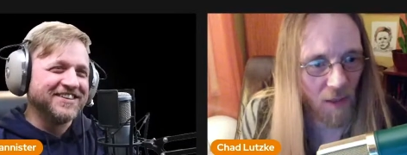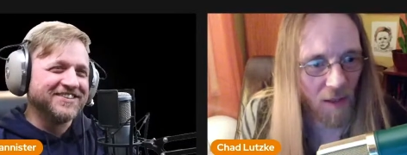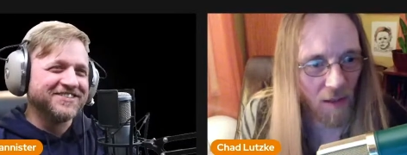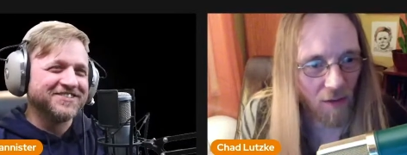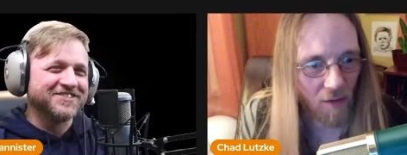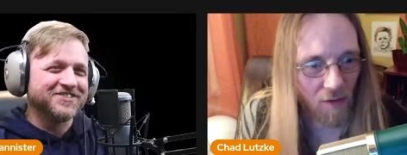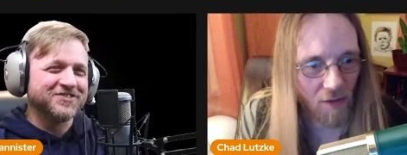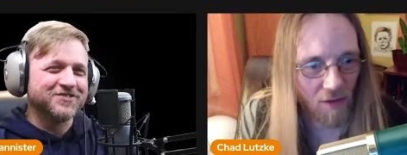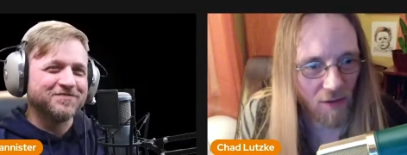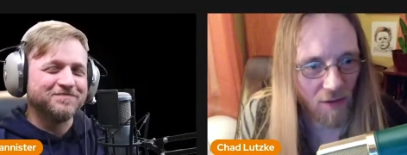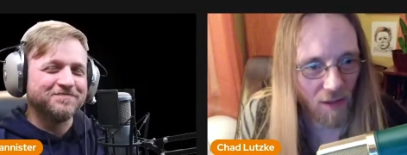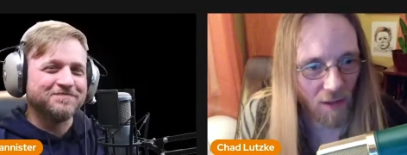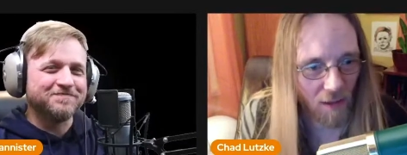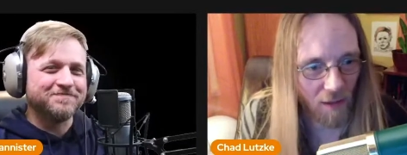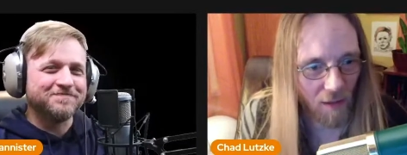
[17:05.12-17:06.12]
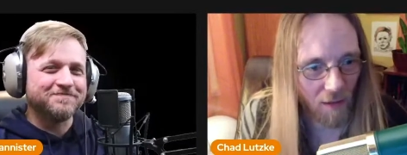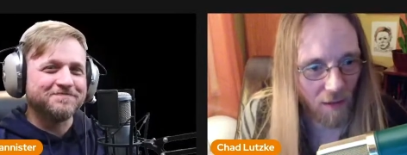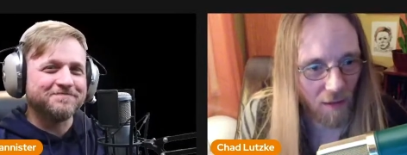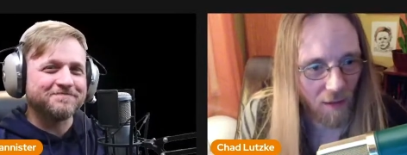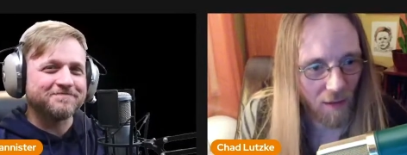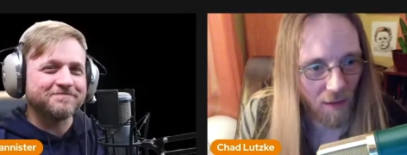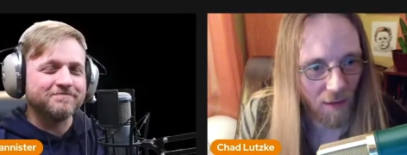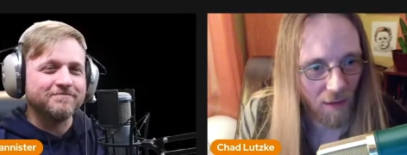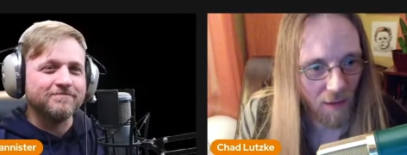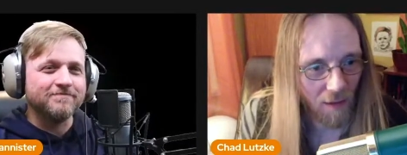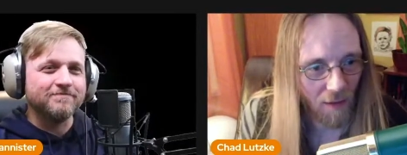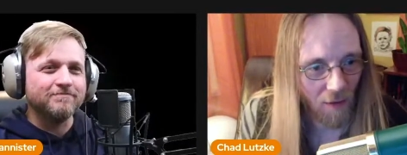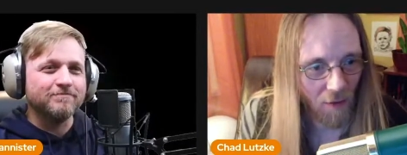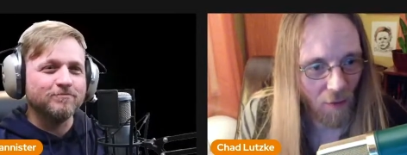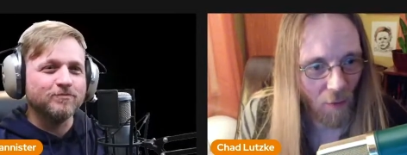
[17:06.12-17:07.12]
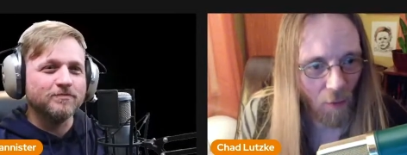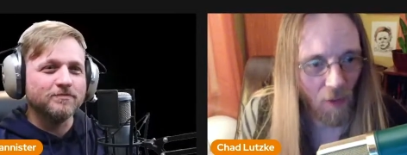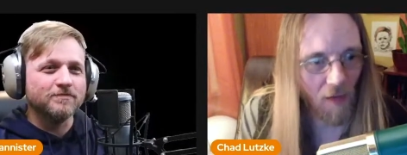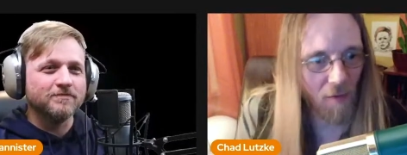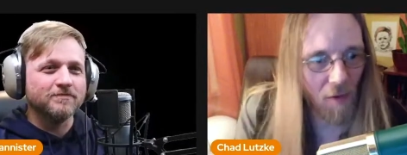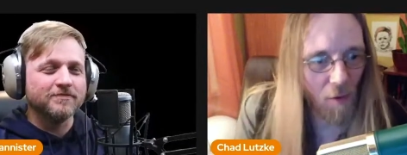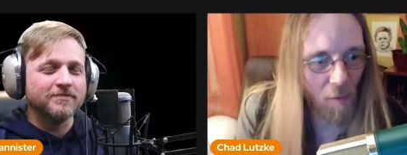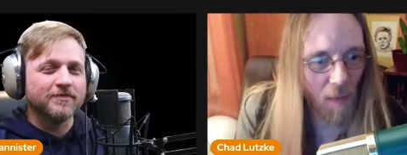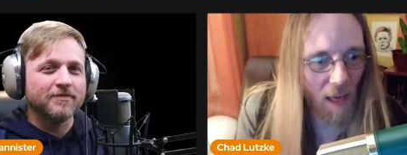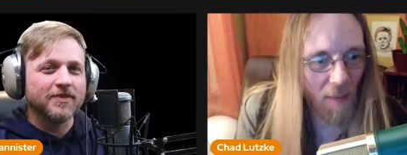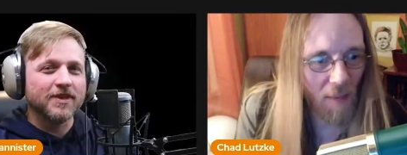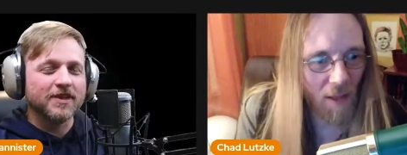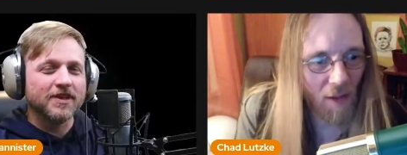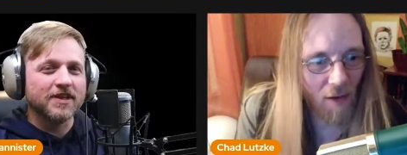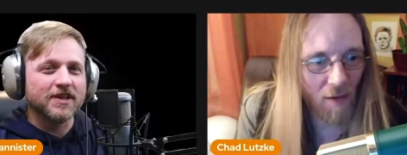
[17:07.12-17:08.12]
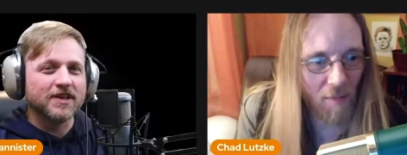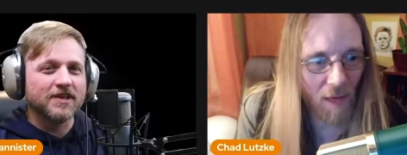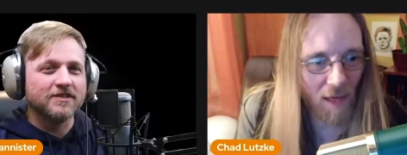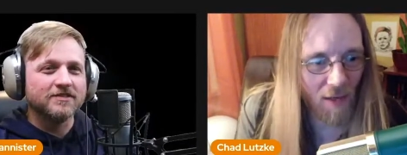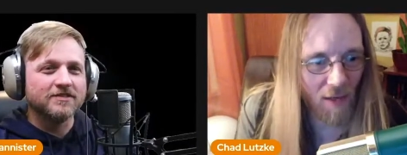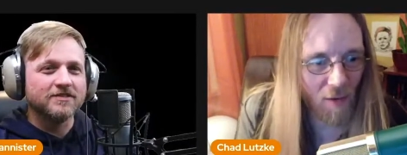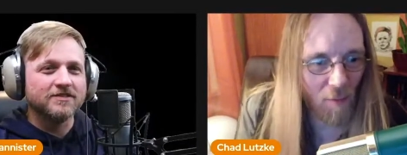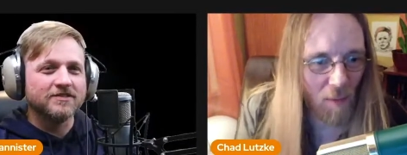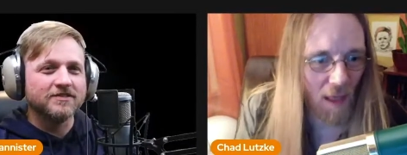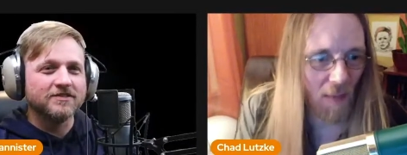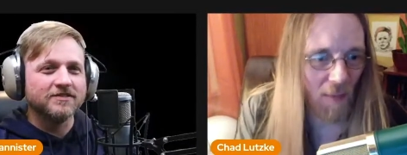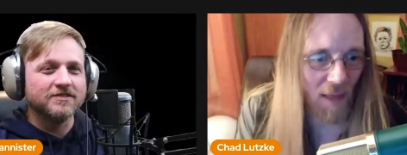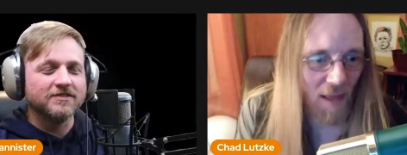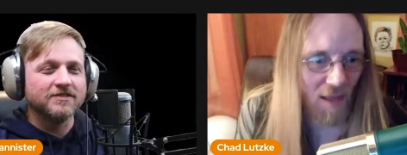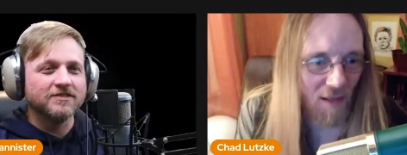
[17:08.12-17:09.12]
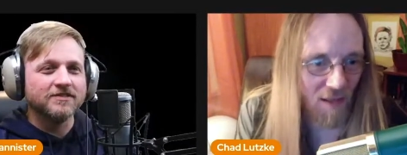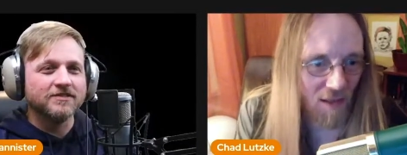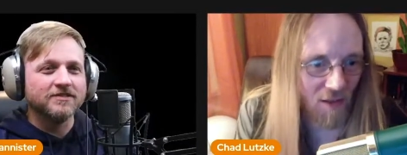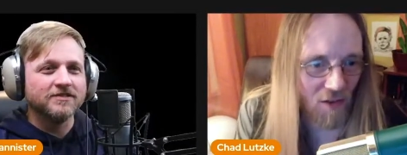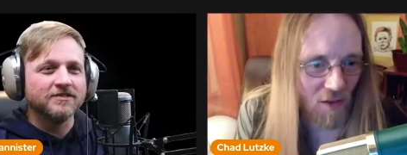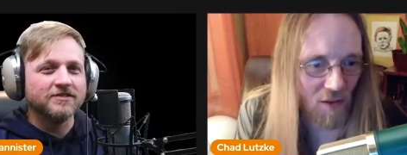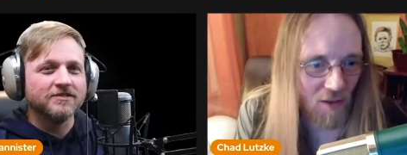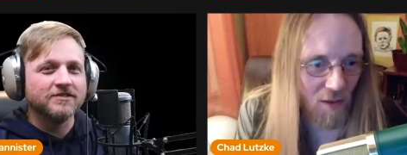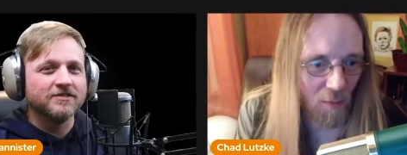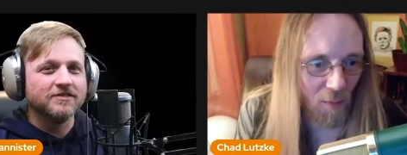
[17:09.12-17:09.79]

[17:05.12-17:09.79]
Speaker 1: someone and they're just like, you know, or even their baby. Look at my new baby. Isn't she